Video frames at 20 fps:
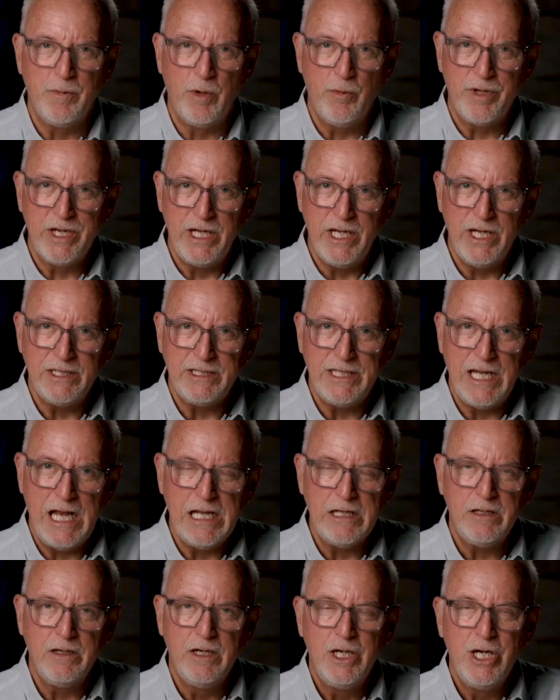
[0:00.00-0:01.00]
I want to hit
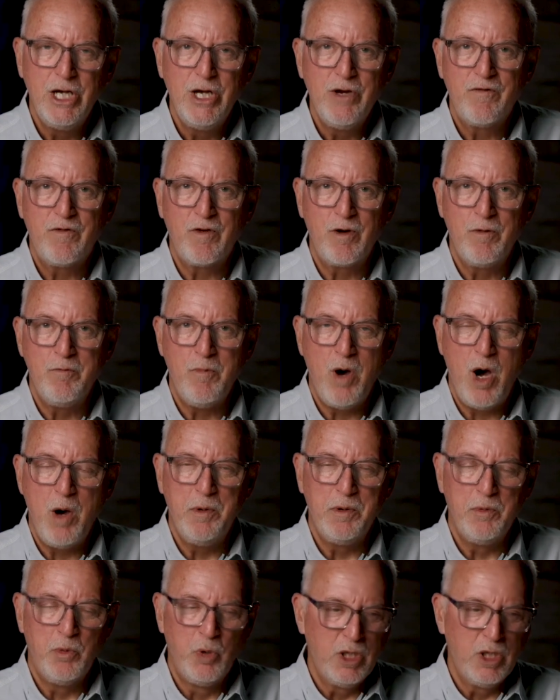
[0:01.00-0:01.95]
that for a moment.